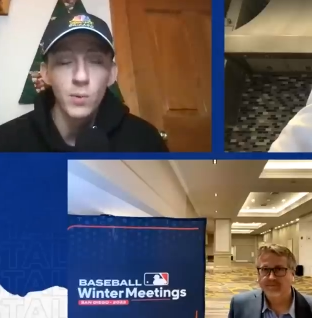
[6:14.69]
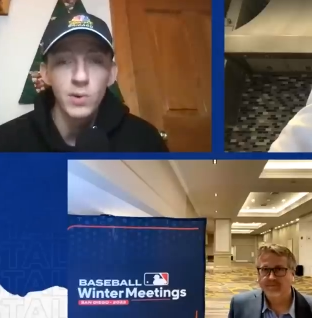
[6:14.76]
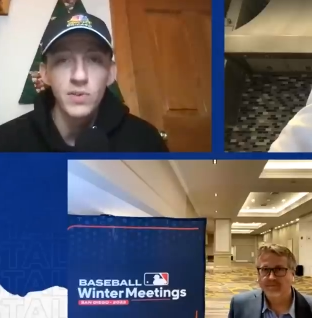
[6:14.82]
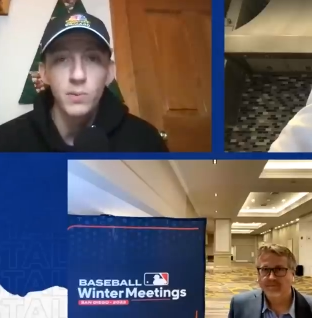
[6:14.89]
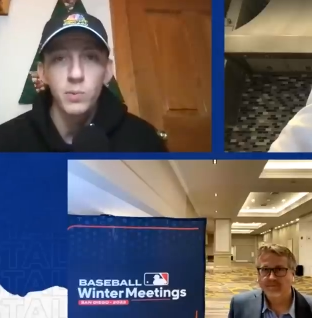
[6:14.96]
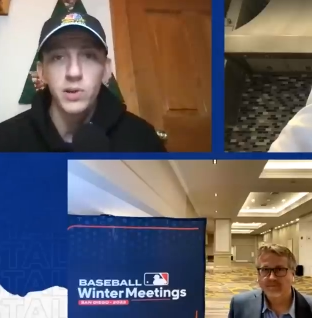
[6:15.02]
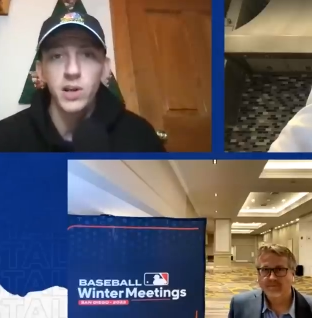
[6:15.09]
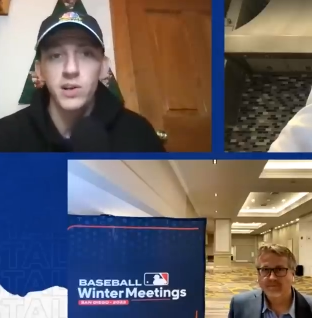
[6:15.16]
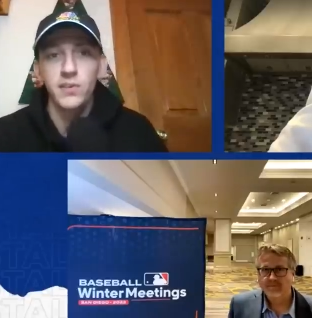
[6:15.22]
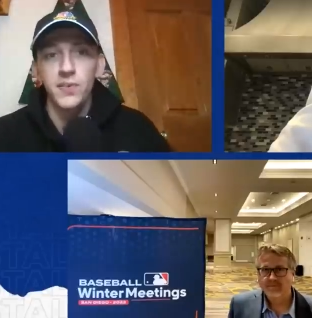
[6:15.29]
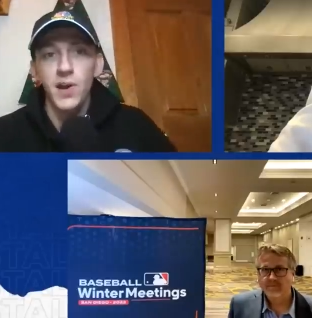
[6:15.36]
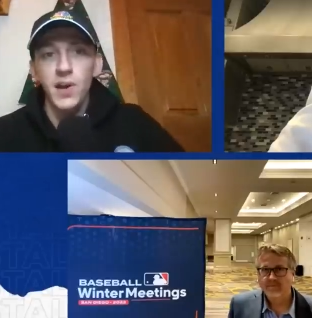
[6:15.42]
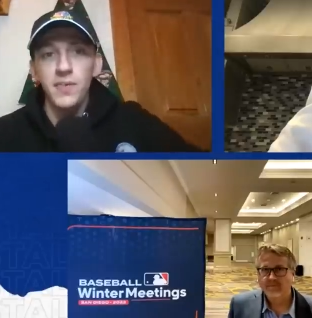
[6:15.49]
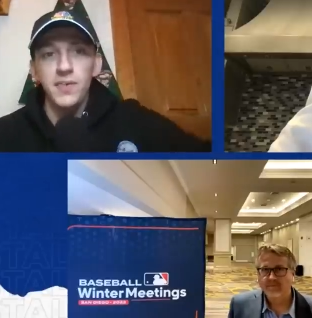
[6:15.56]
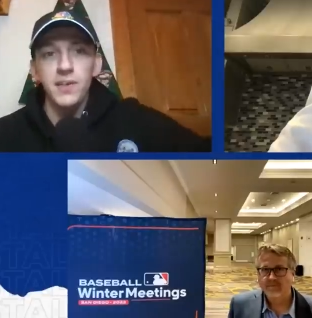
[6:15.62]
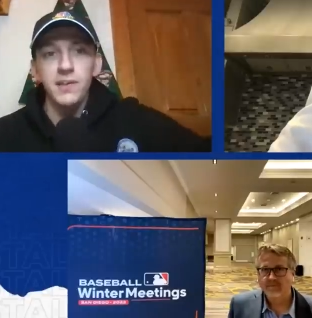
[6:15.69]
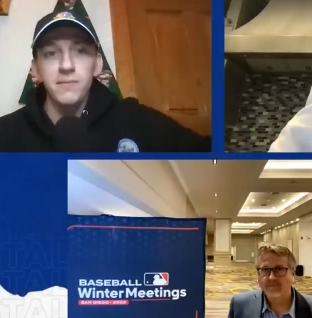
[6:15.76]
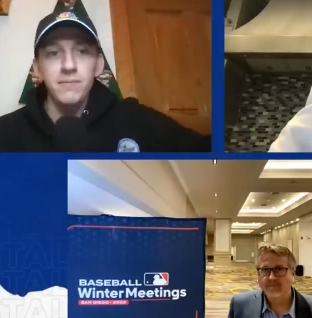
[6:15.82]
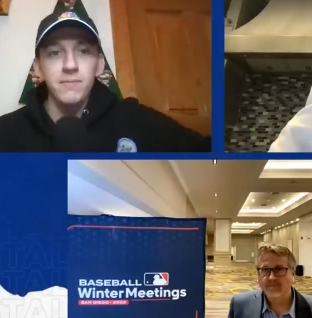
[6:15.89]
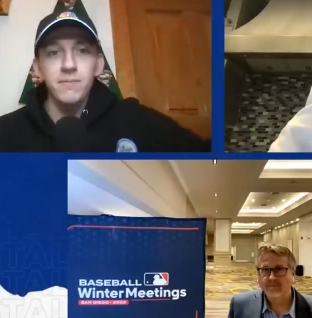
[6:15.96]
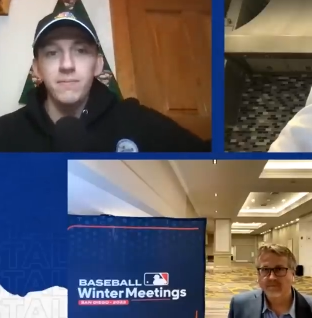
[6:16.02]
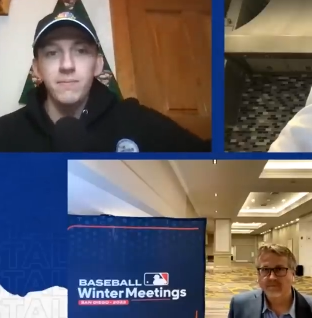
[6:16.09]
Speaker 1: We we all thought that,
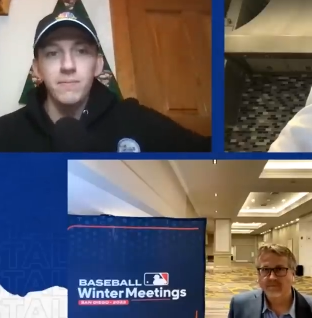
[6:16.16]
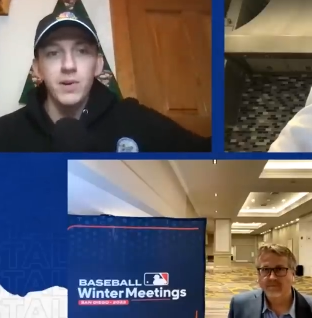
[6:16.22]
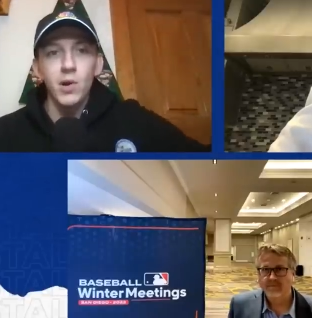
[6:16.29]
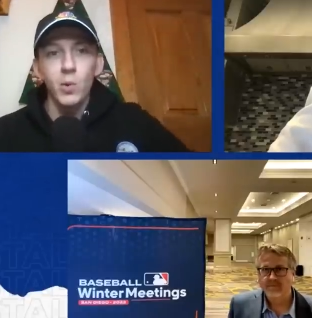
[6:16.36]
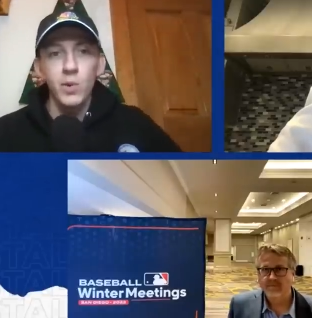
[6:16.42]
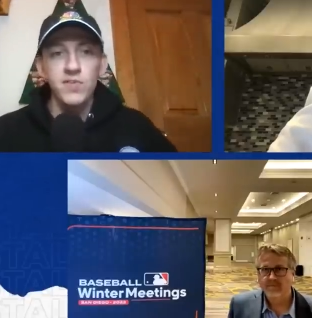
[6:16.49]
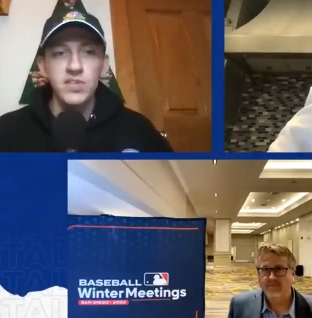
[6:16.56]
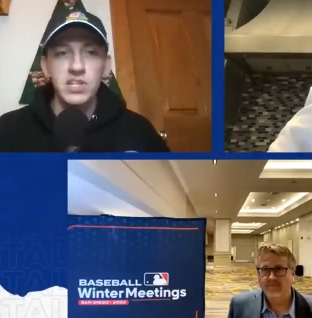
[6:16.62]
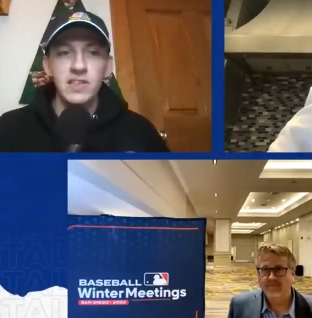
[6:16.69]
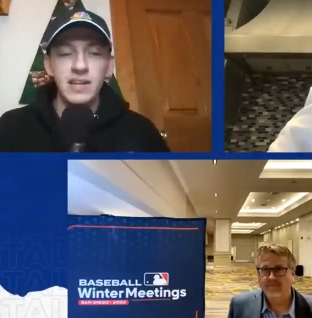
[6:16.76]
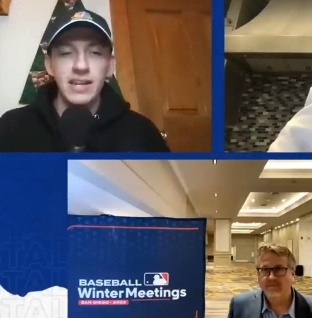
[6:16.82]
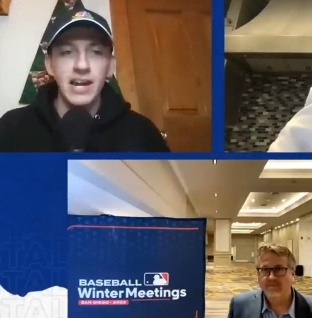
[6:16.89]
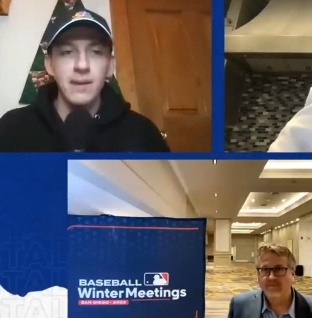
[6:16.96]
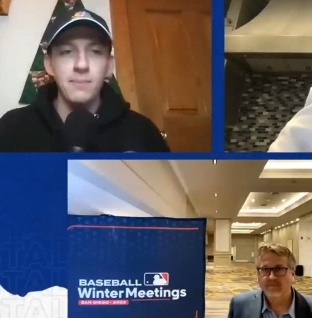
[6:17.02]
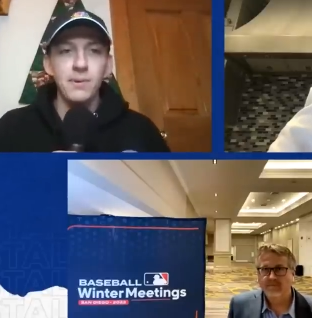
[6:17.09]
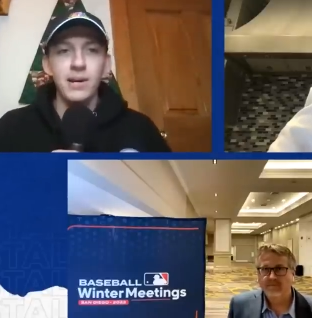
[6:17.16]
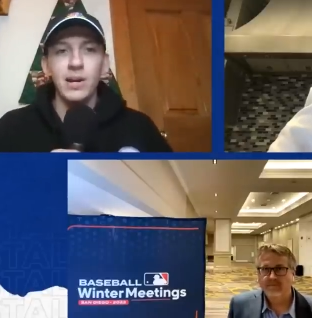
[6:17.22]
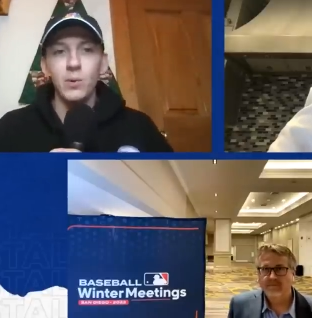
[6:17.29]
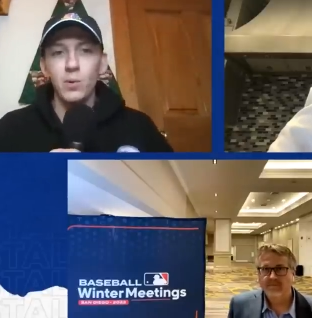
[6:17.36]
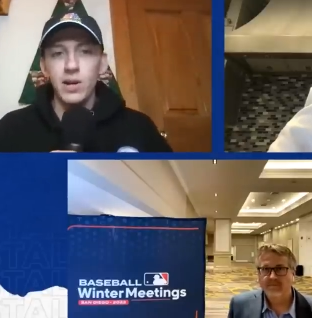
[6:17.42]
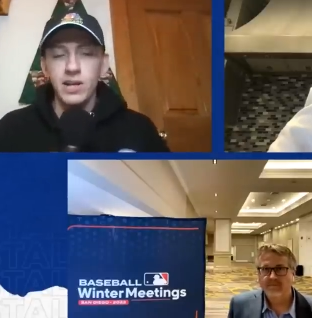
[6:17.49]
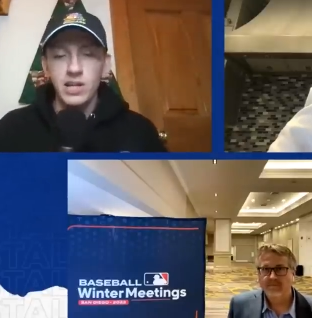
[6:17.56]
you know, we've seen the guy play
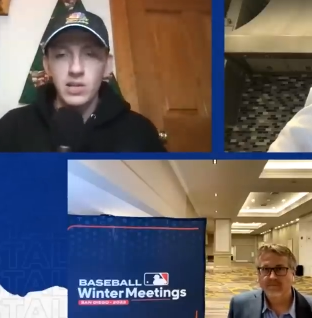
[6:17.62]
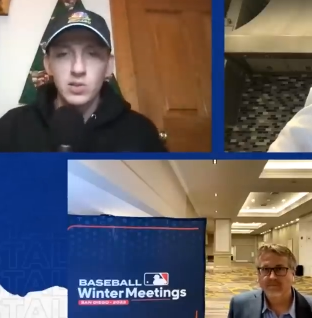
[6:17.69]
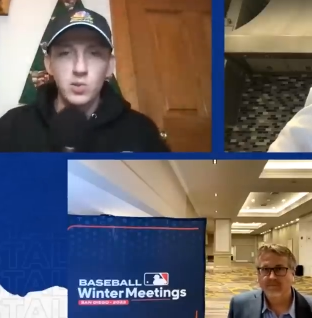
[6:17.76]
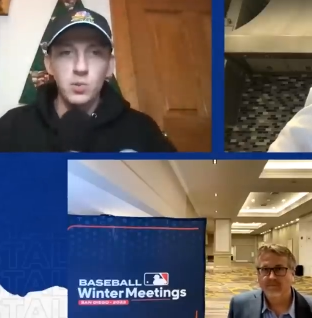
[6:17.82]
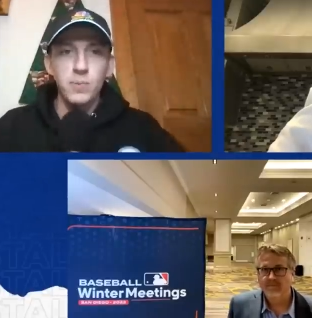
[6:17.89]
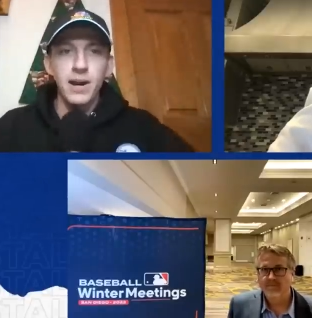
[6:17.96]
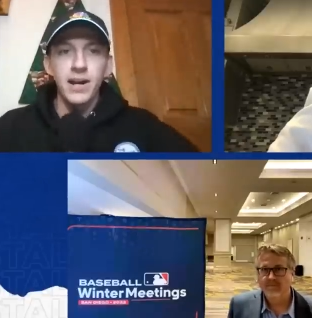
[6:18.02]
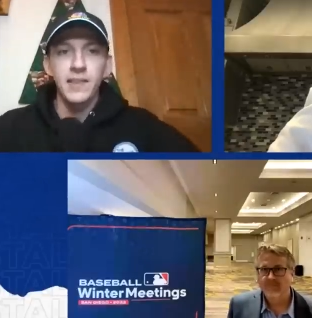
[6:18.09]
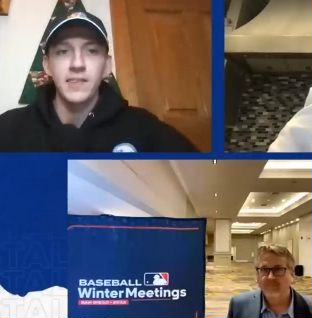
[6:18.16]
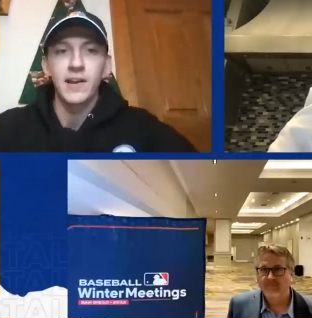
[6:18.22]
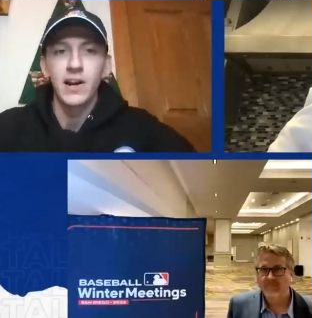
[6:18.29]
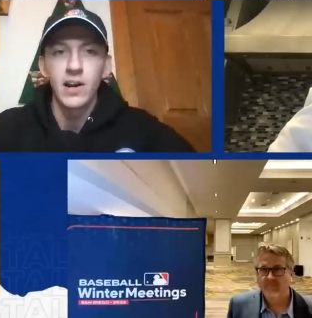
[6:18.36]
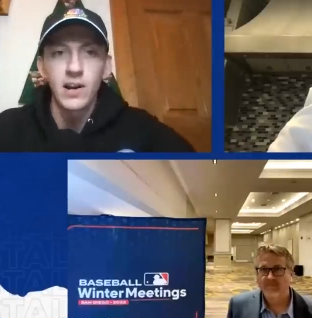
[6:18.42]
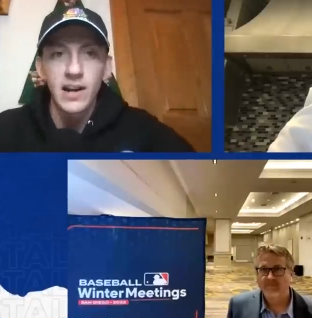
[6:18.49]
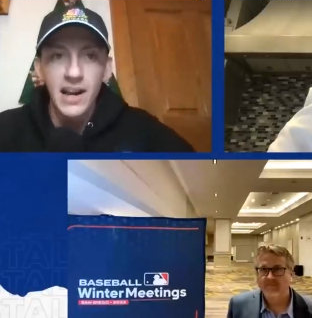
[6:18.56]
and what he can do back there.